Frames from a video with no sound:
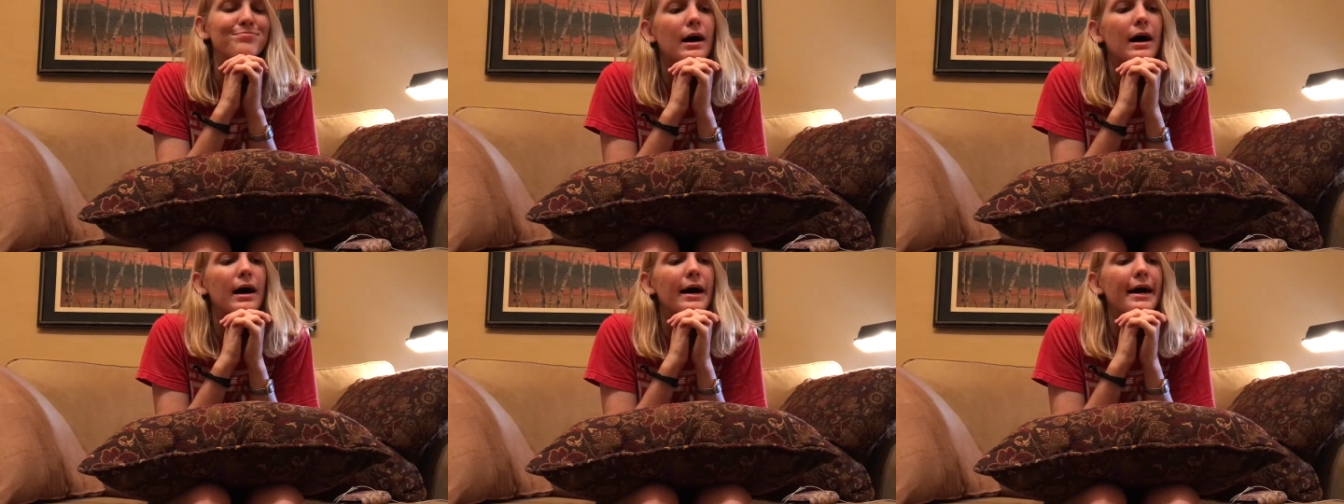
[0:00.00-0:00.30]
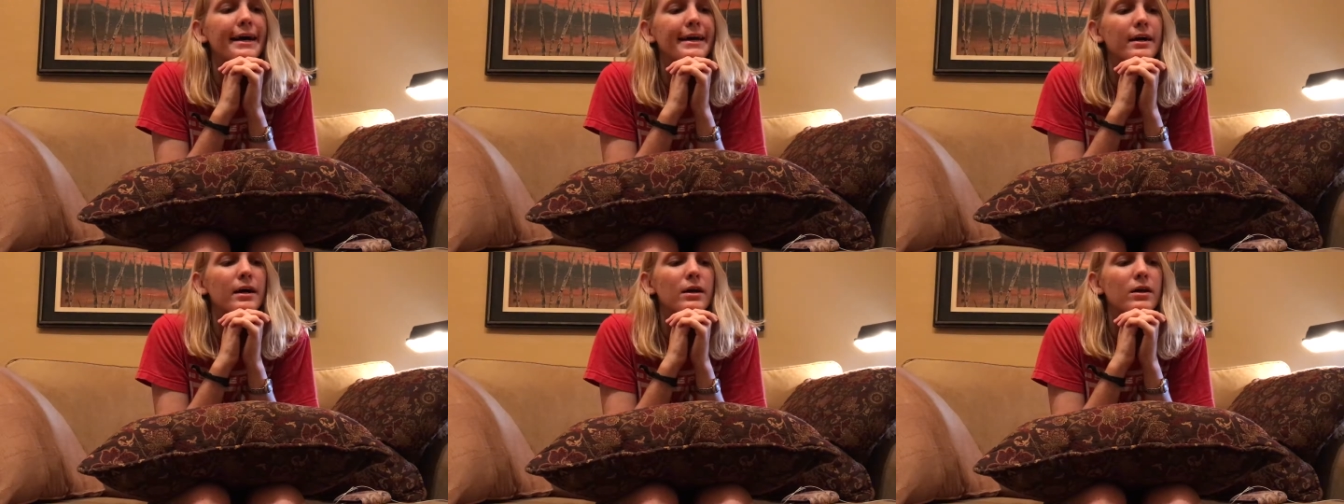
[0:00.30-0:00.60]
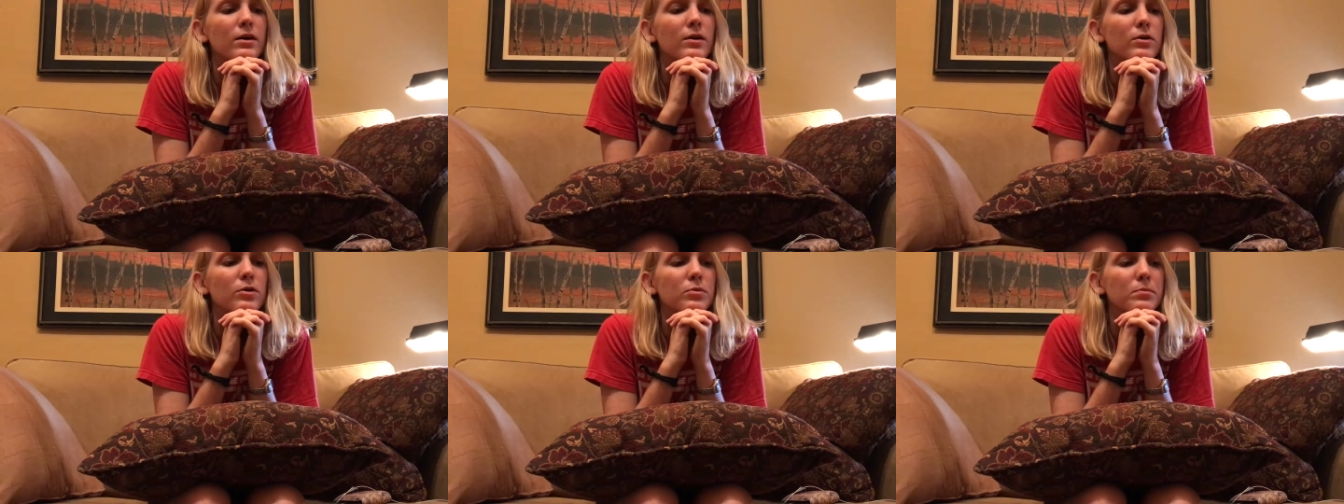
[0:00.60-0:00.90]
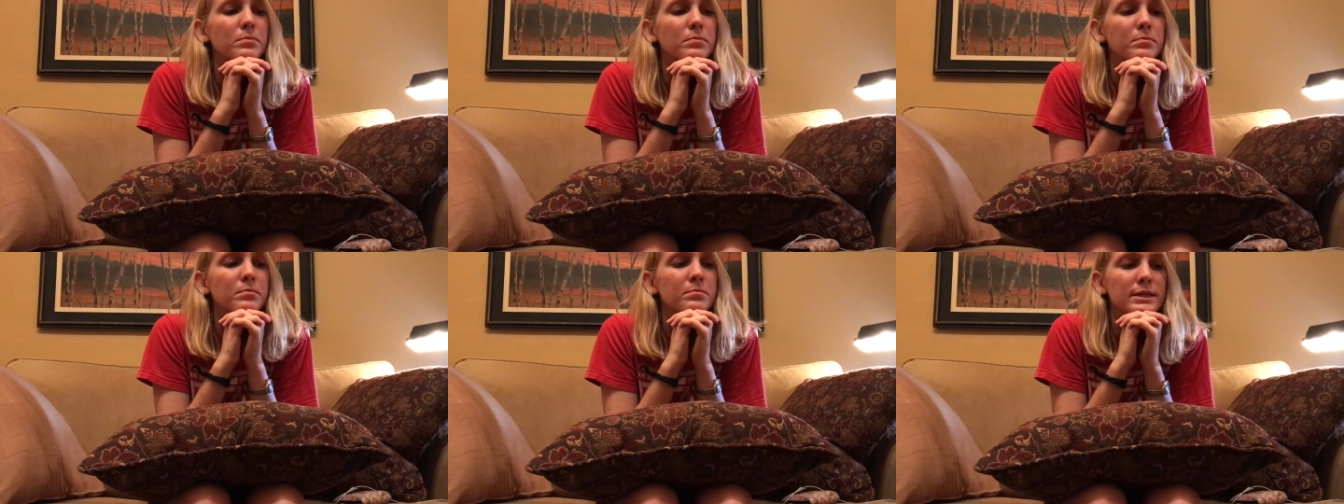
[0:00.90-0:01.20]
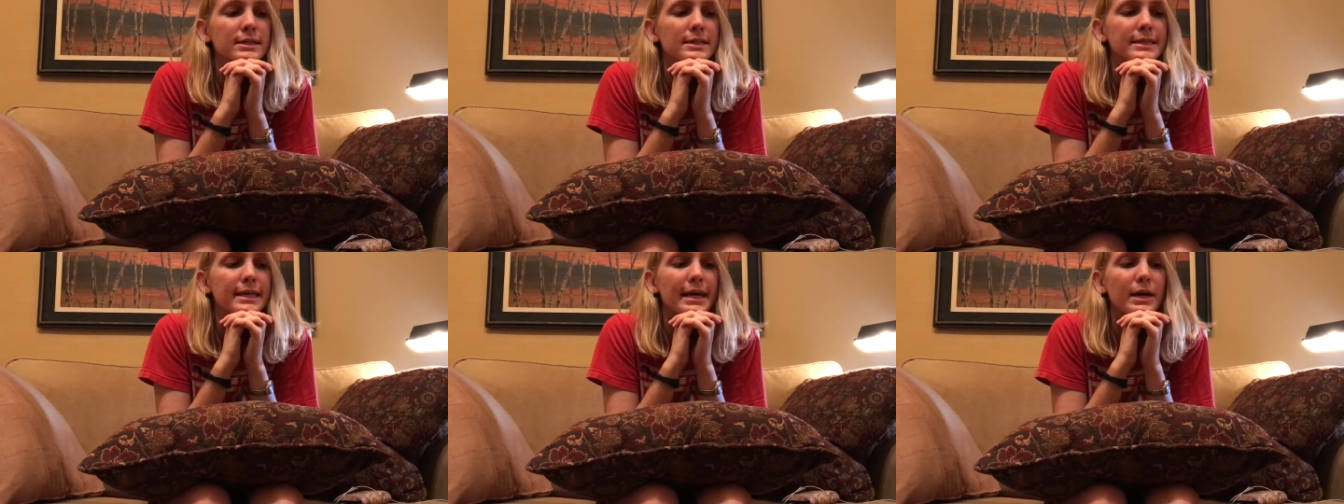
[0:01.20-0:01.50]
I got home
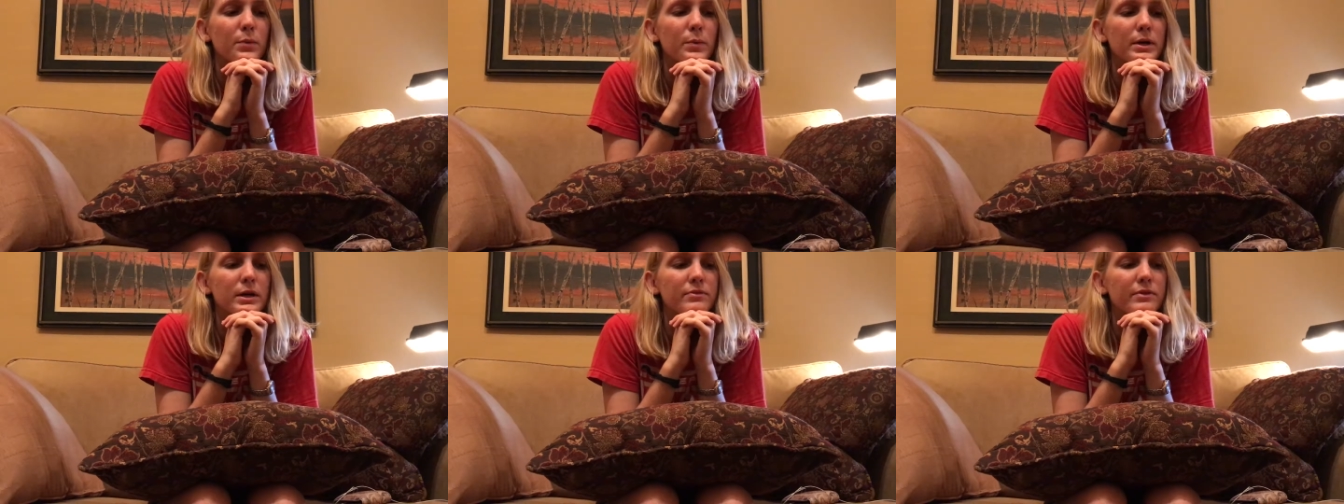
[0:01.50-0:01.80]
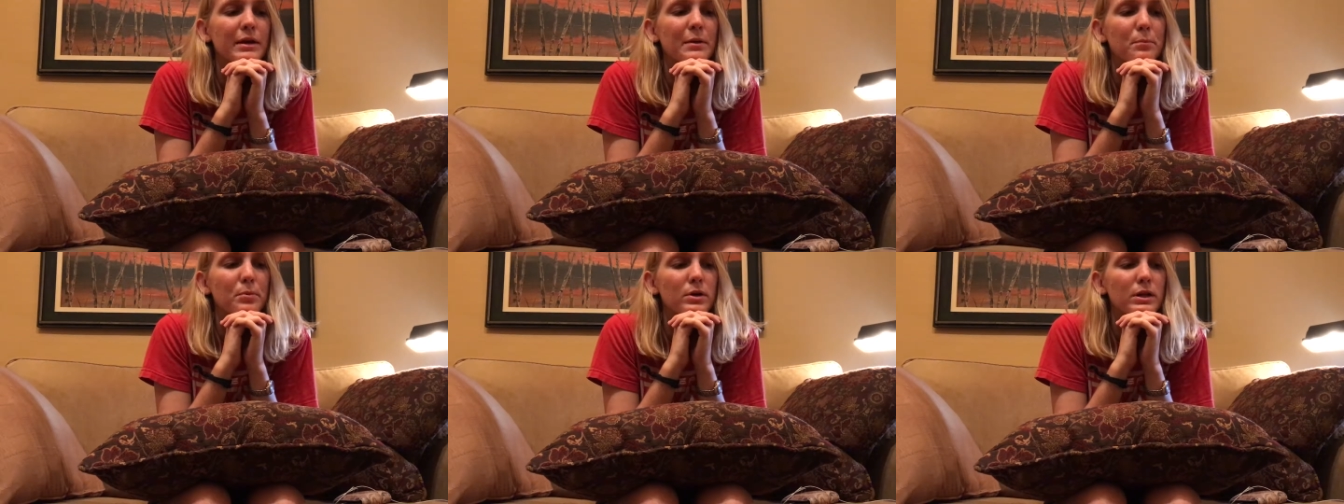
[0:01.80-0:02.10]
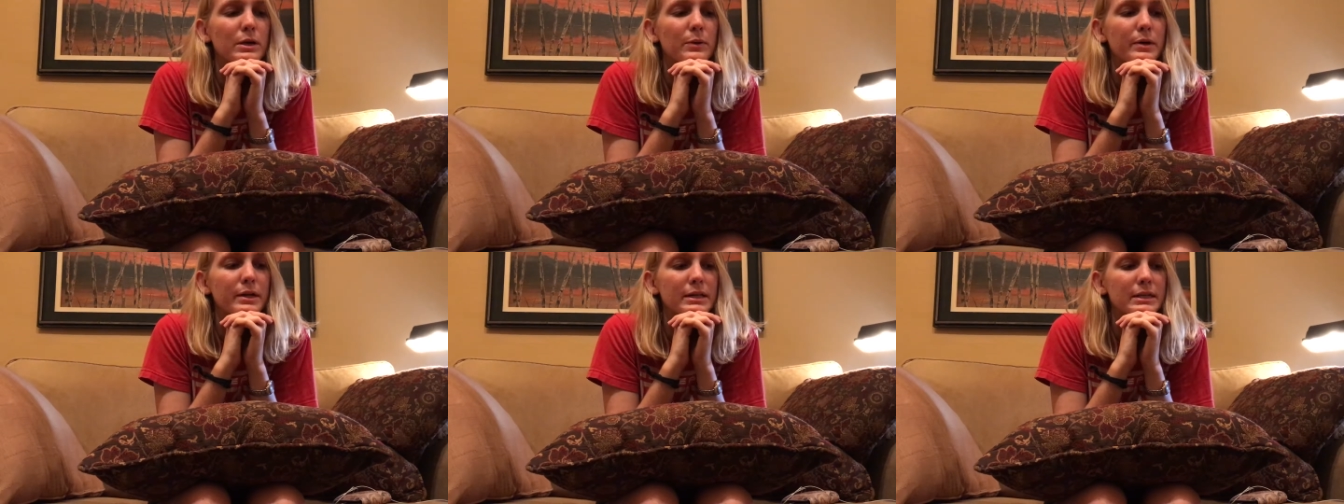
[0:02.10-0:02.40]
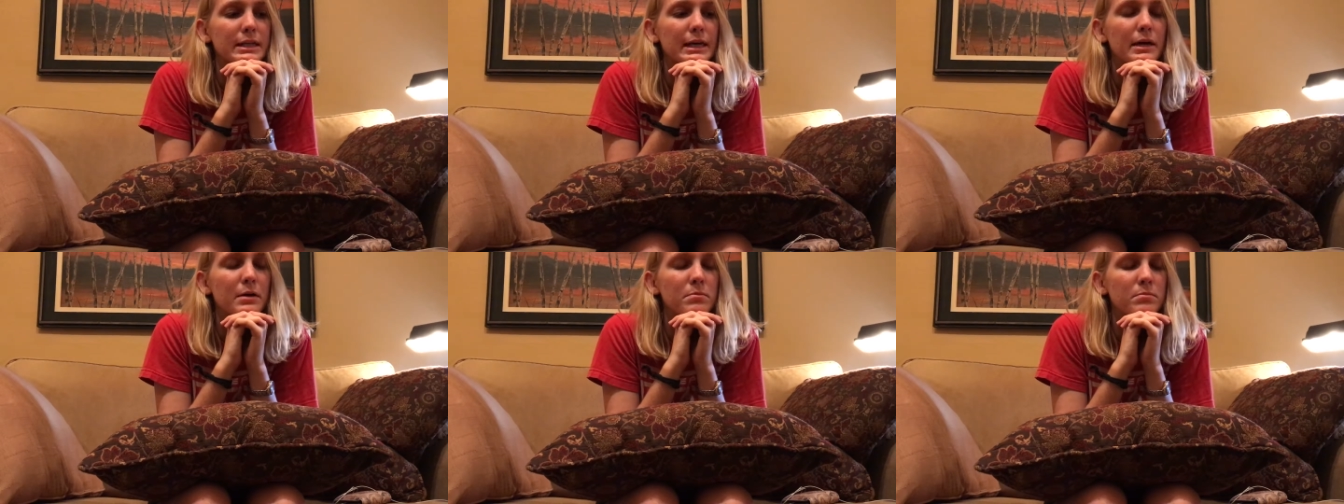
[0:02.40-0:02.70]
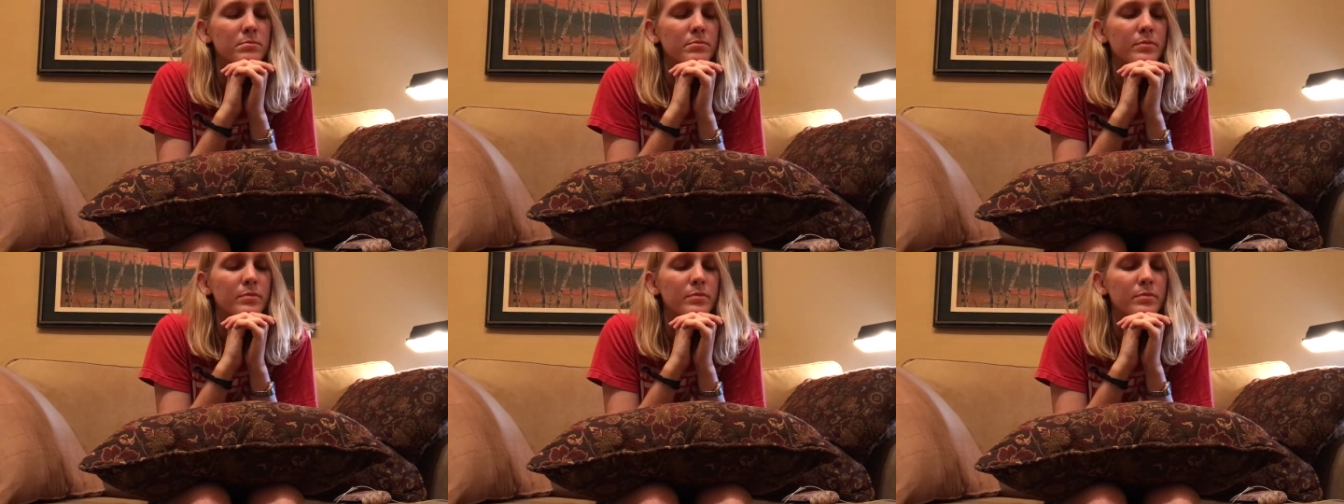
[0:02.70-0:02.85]
second week of April, I want to say,